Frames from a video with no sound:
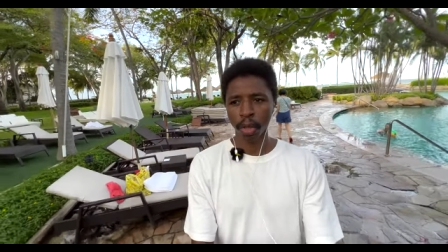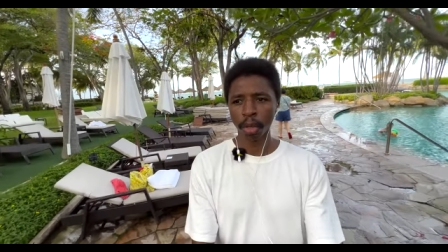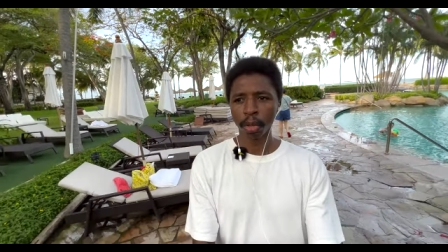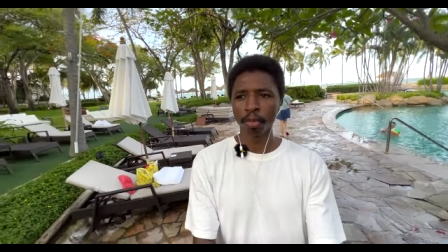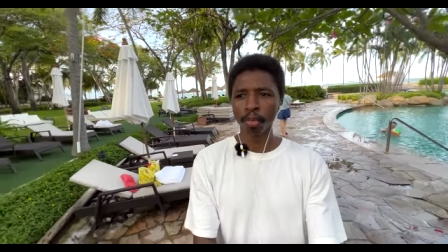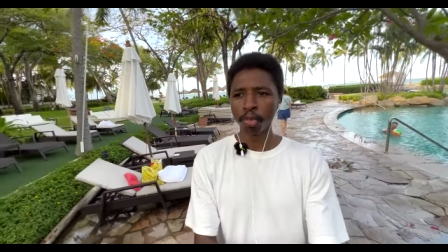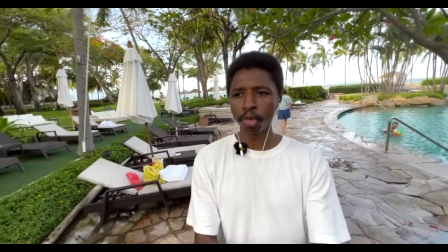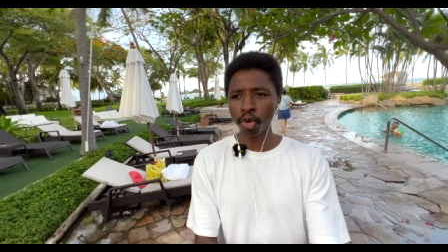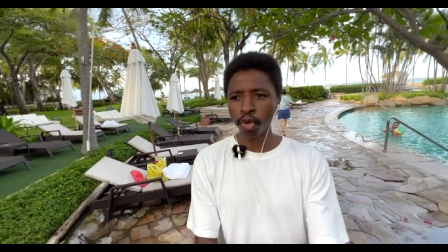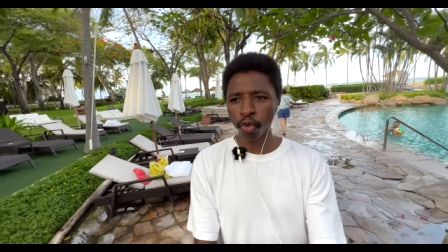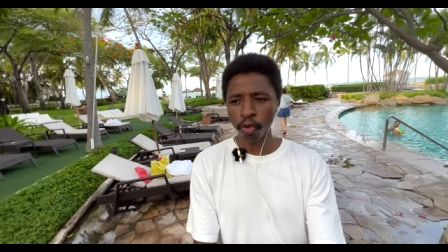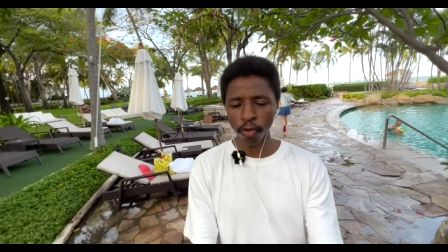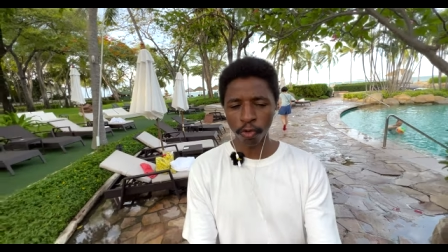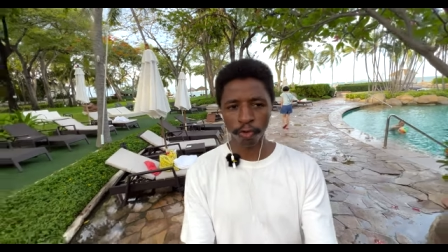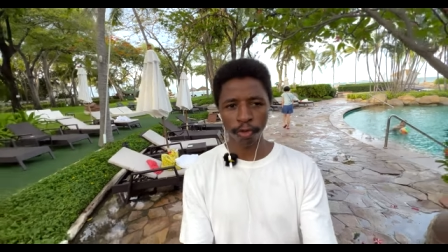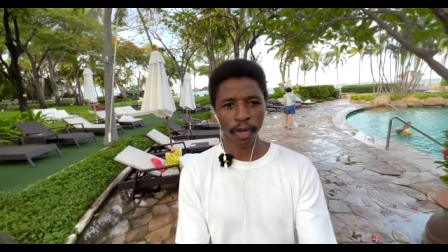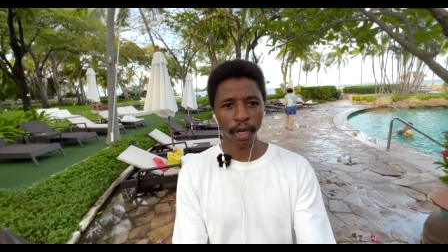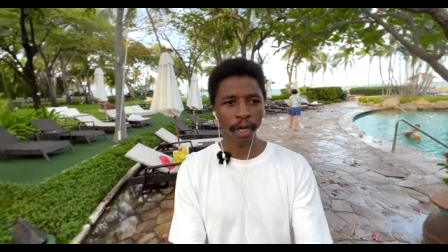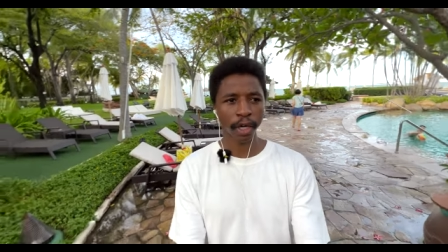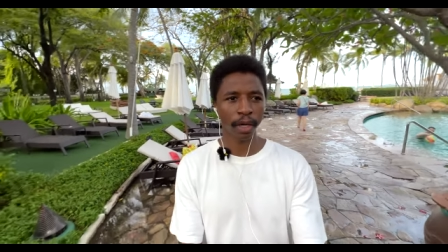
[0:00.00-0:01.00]

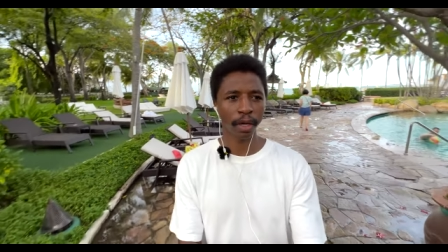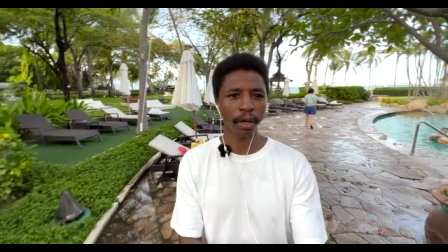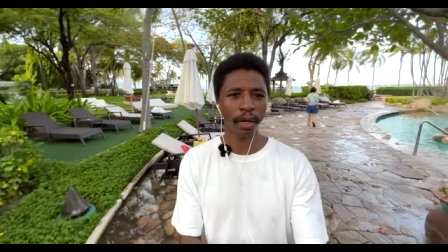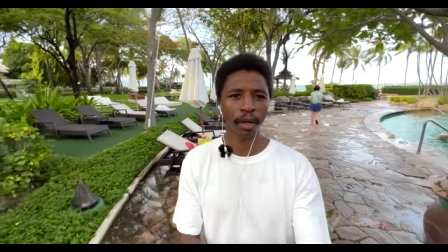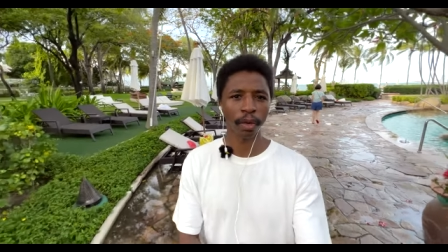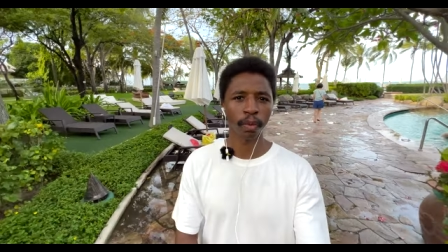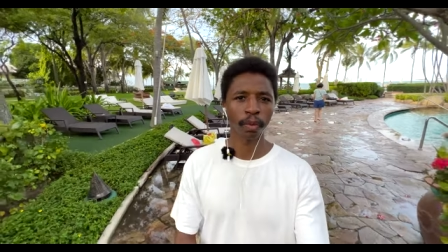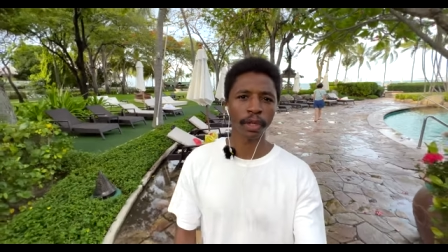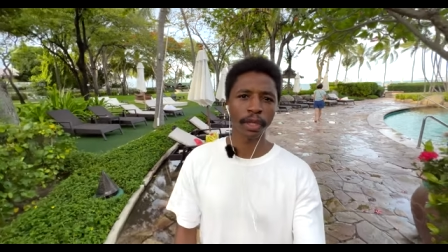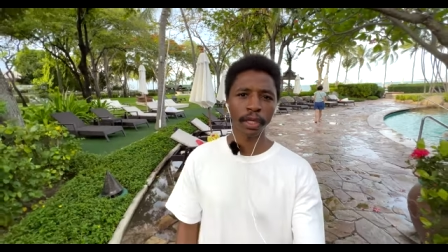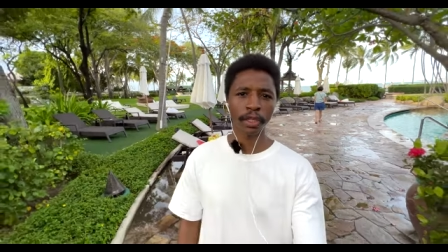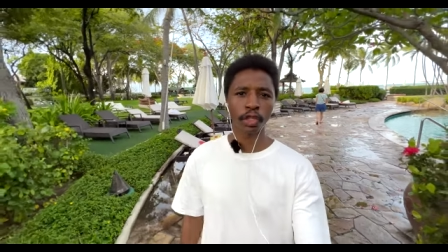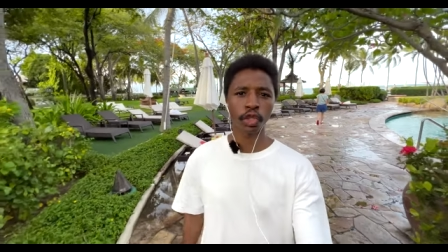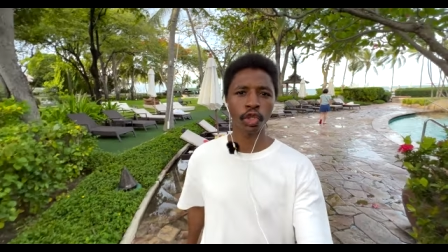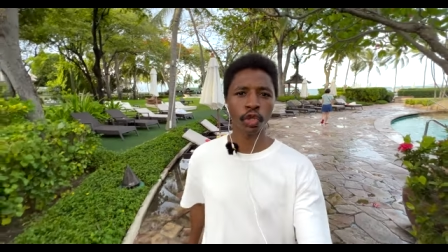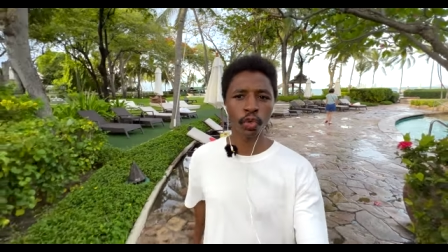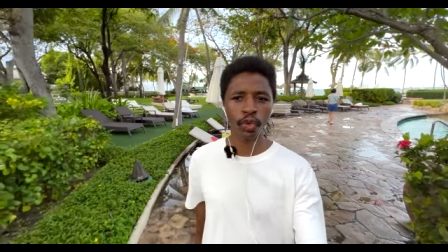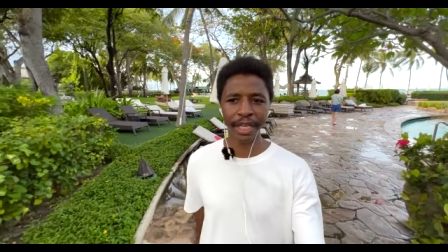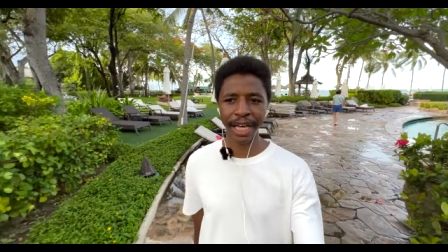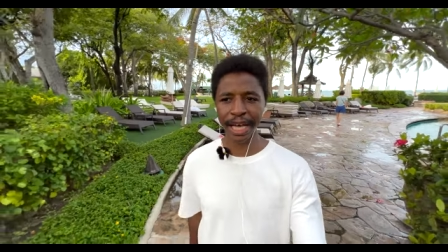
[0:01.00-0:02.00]
move within
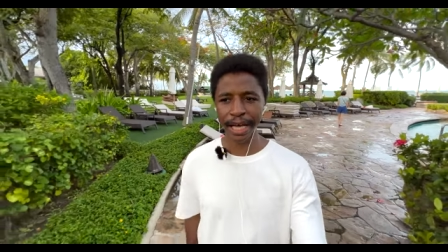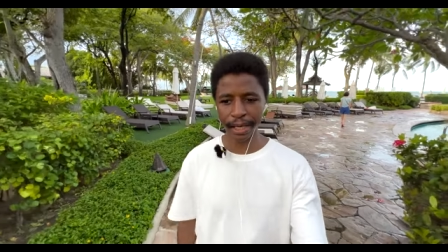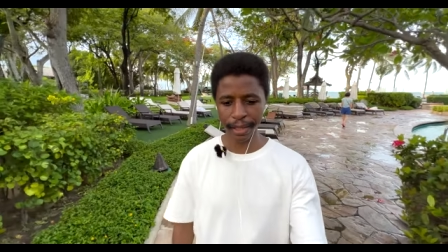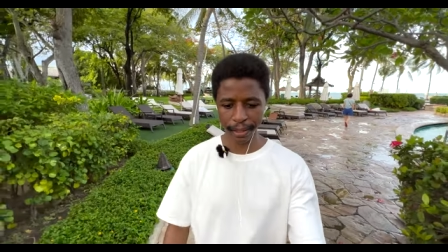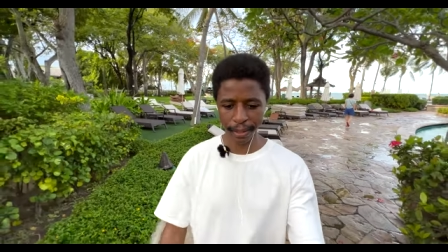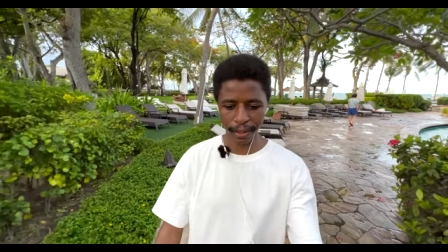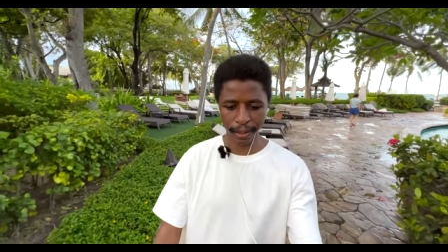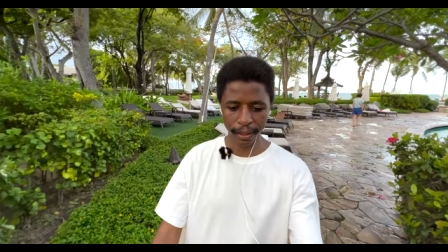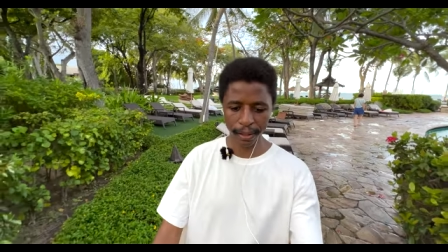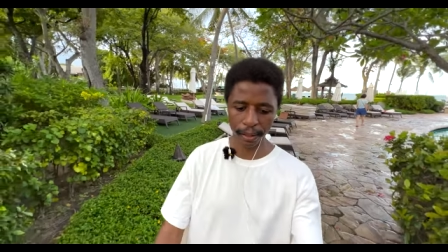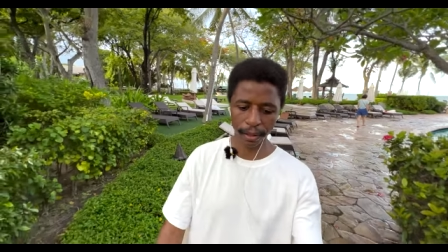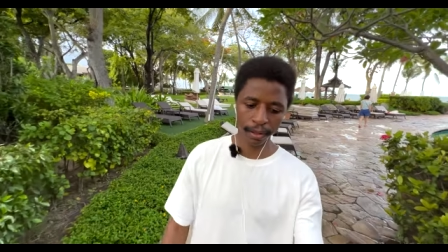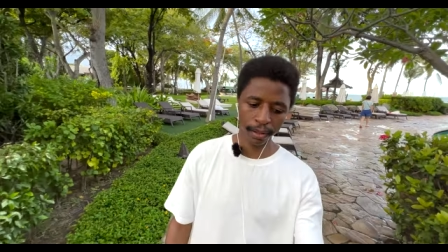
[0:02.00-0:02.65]
two days,